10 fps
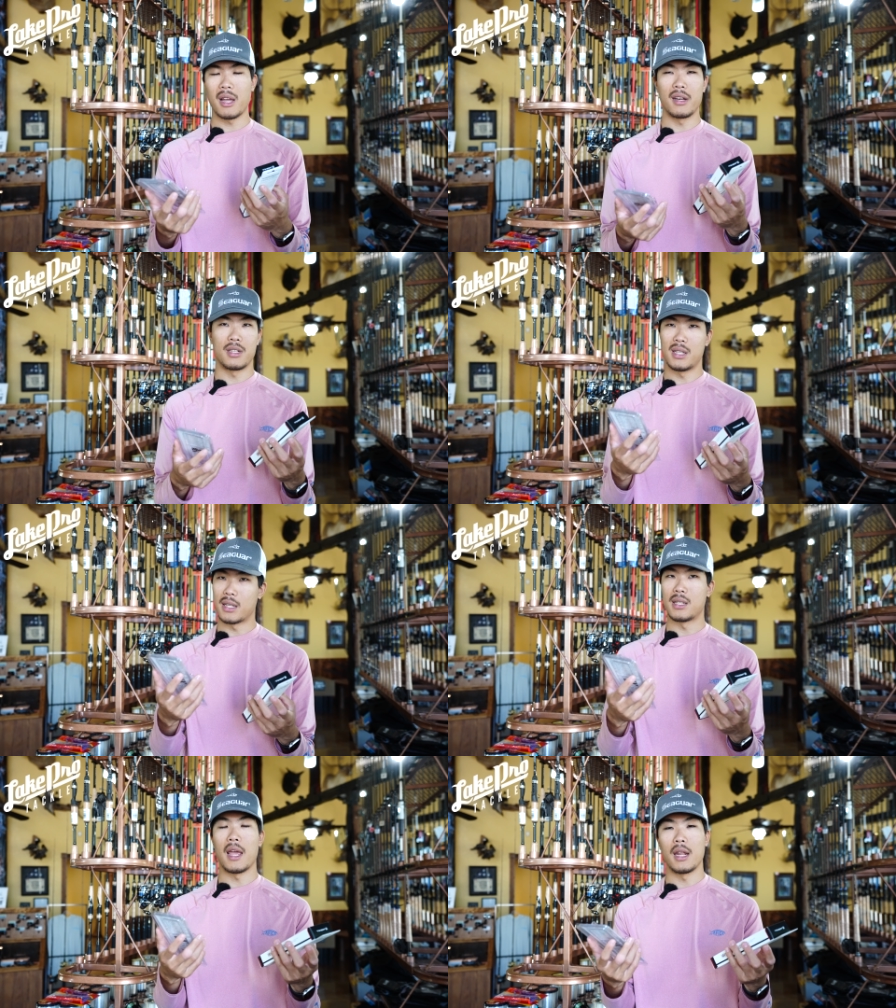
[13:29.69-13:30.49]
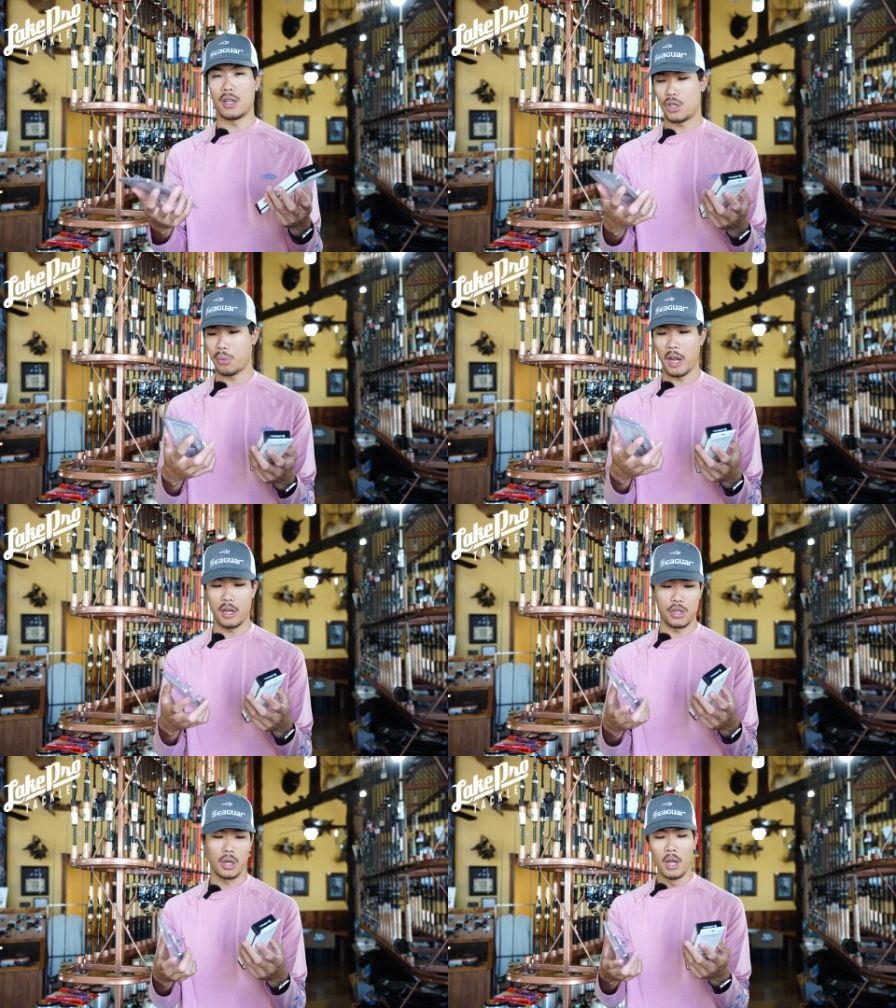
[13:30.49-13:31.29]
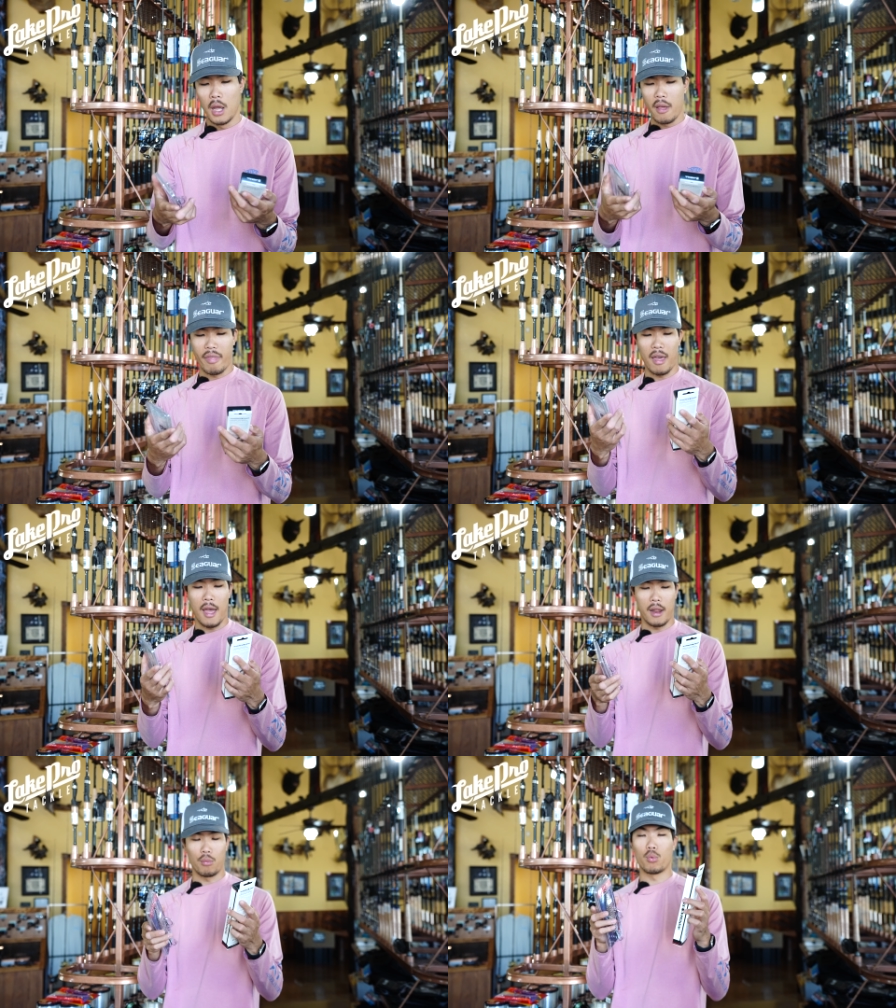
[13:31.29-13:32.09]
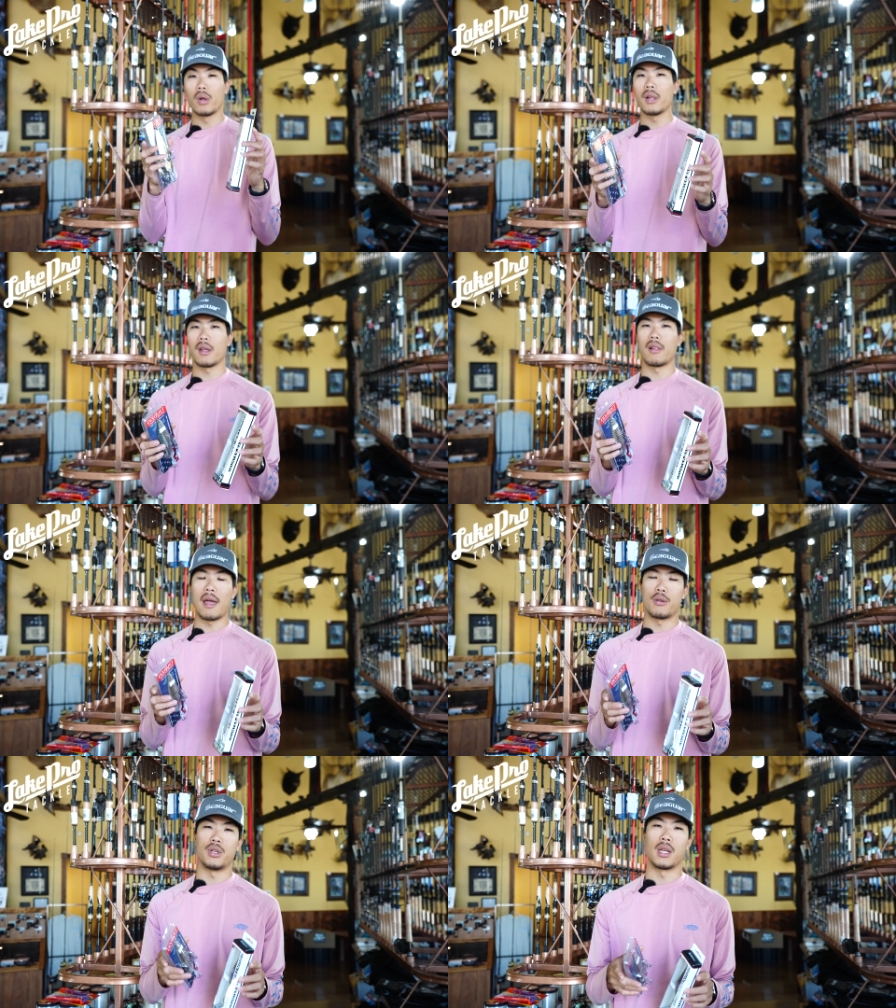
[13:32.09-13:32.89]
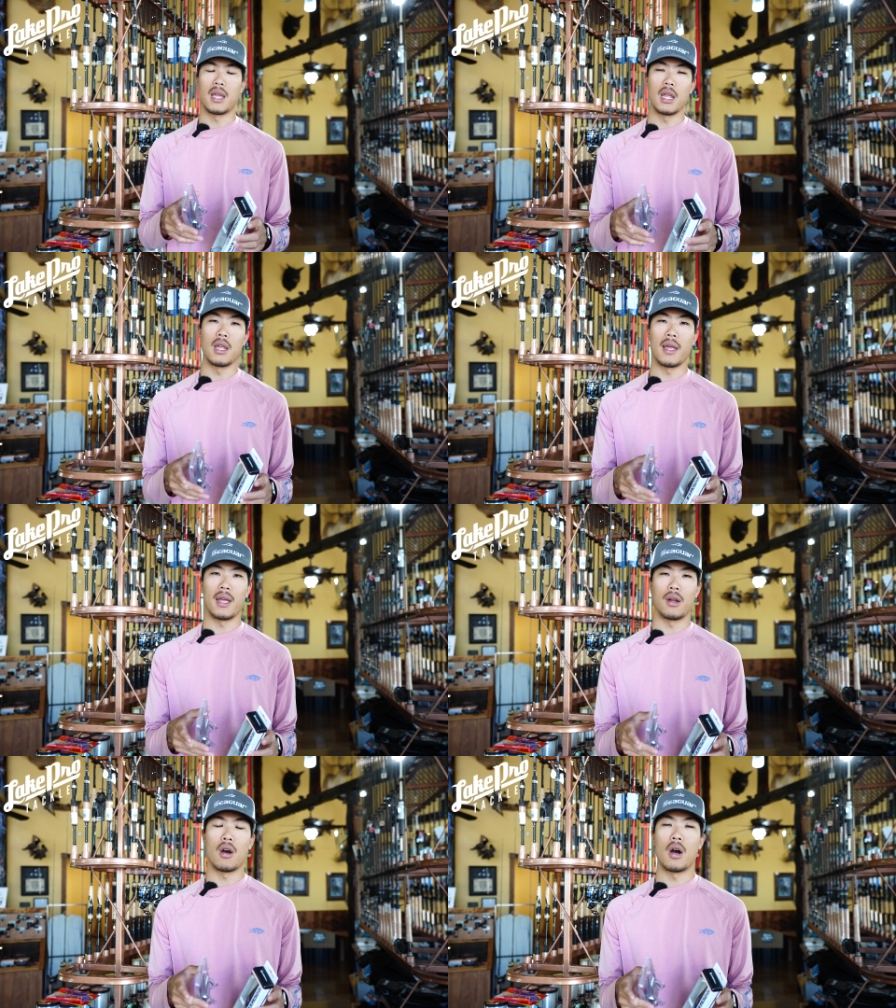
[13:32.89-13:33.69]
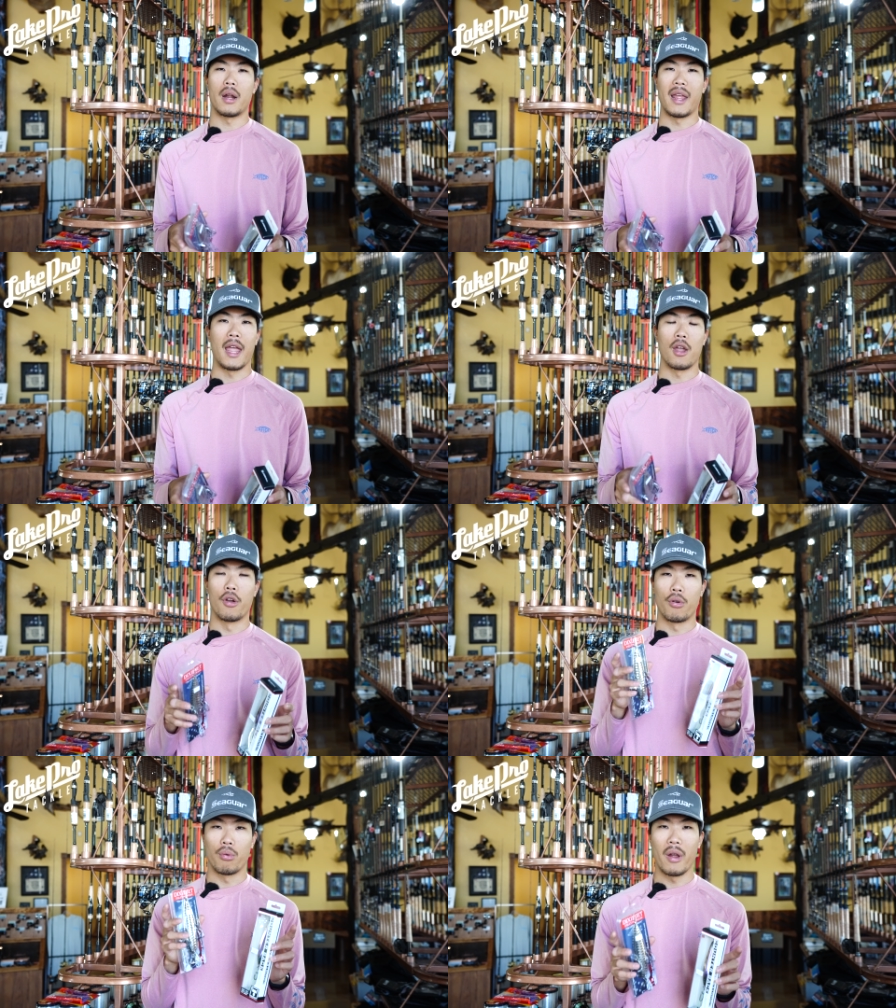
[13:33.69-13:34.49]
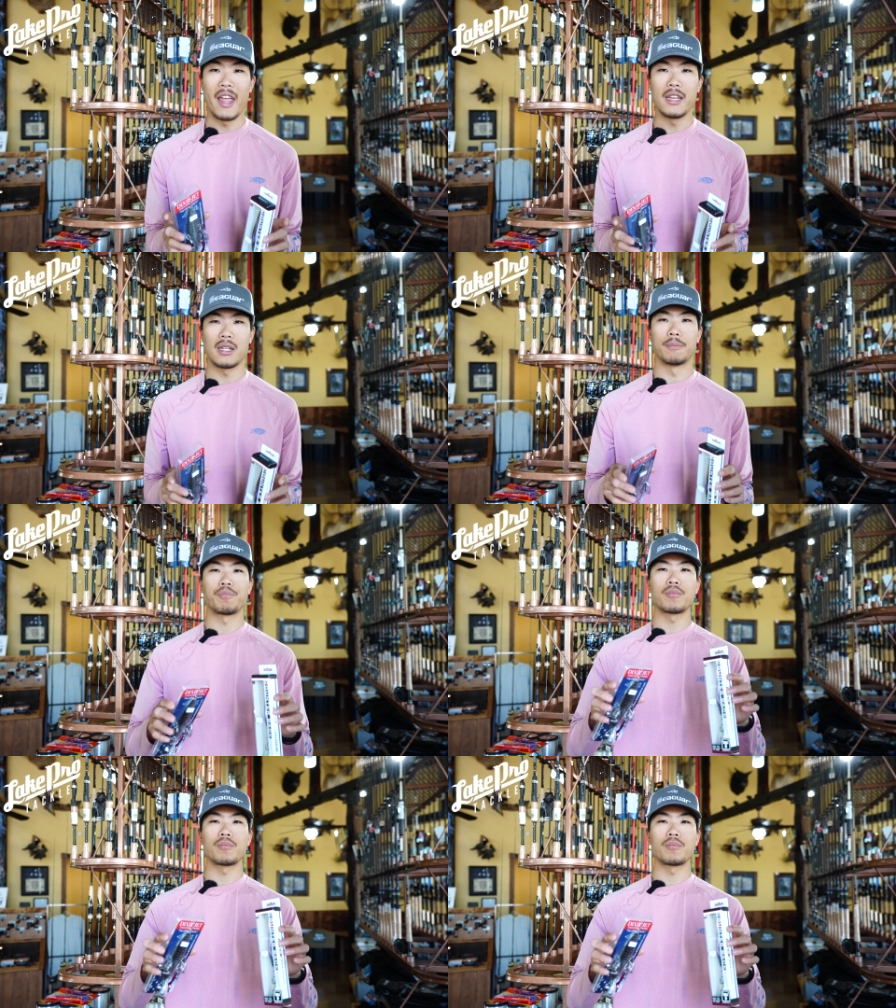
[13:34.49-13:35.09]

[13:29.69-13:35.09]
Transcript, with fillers: kind of six to eight-ish range that really allows you to key in on a great